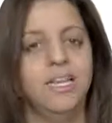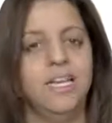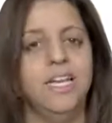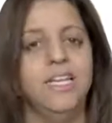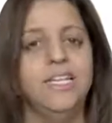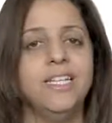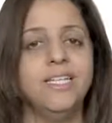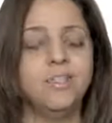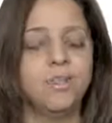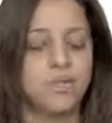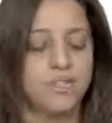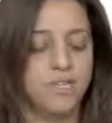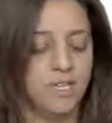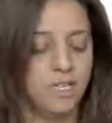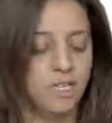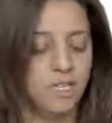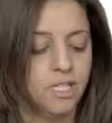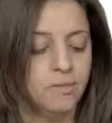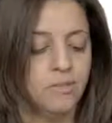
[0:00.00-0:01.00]
He needs to
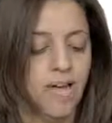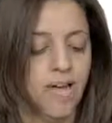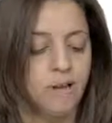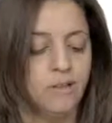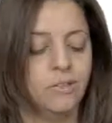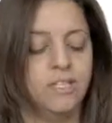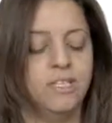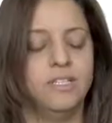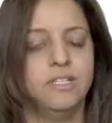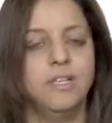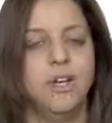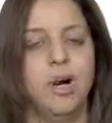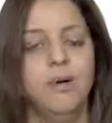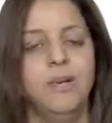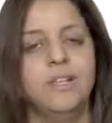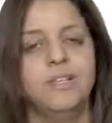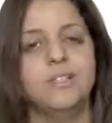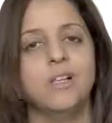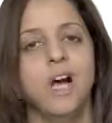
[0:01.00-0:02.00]
think about this,
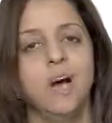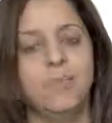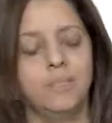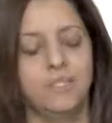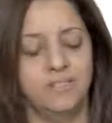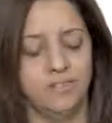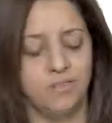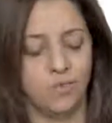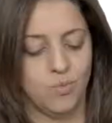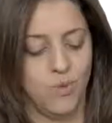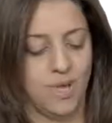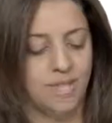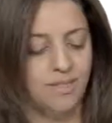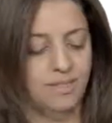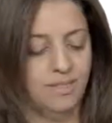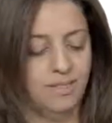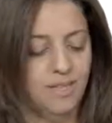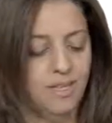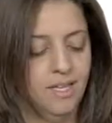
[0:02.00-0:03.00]
uh, his opponent as
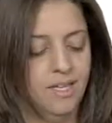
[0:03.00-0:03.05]
well.